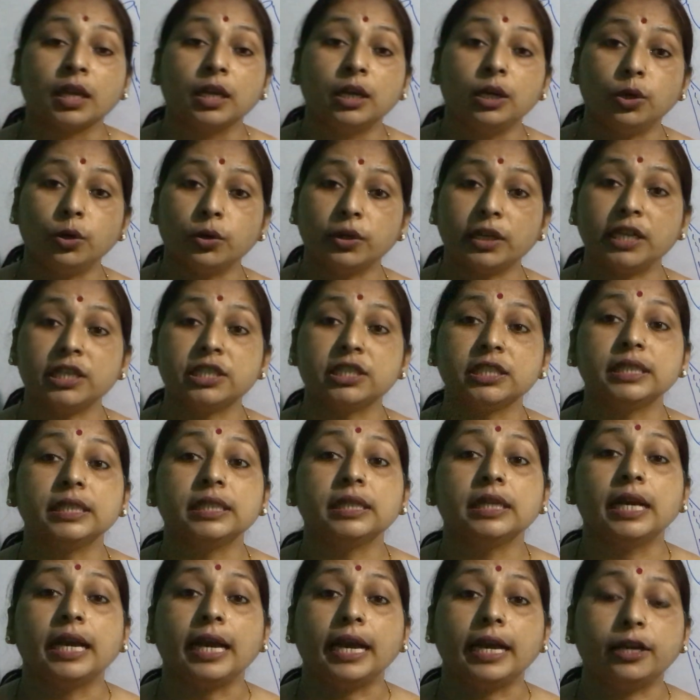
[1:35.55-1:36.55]

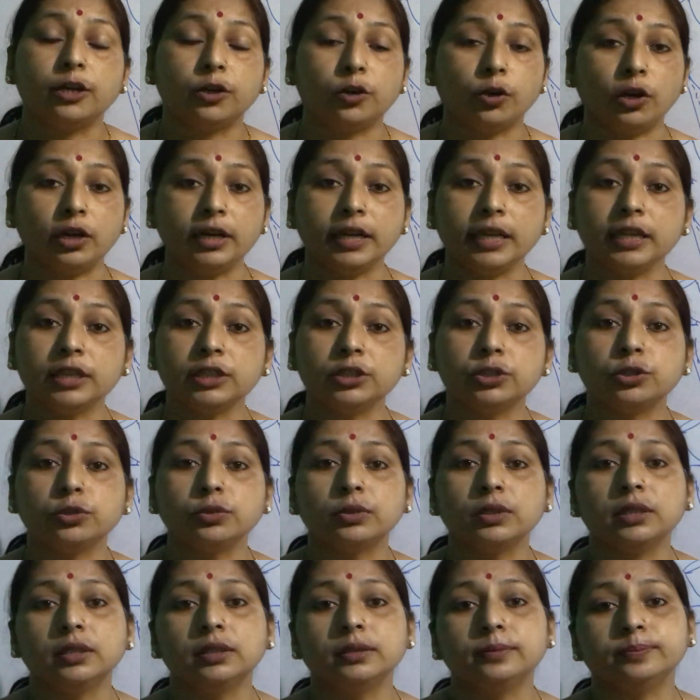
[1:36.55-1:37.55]
Location, according
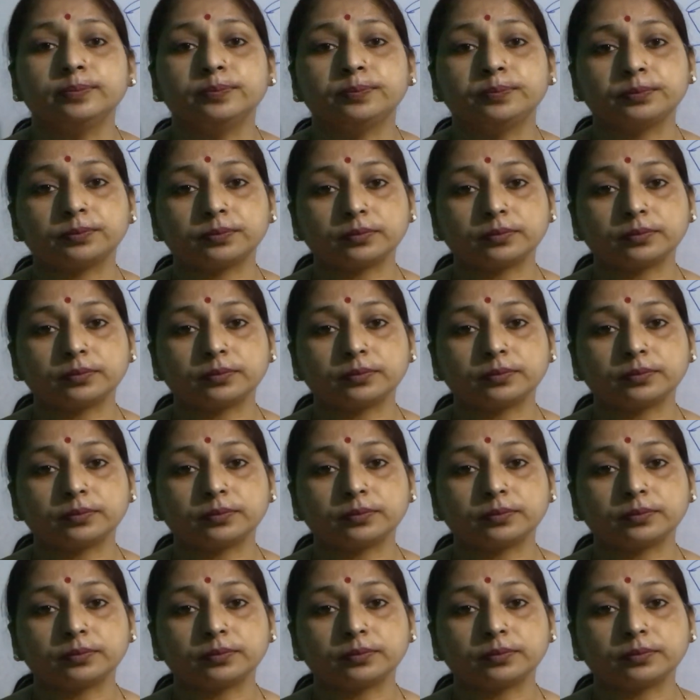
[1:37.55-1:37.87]
to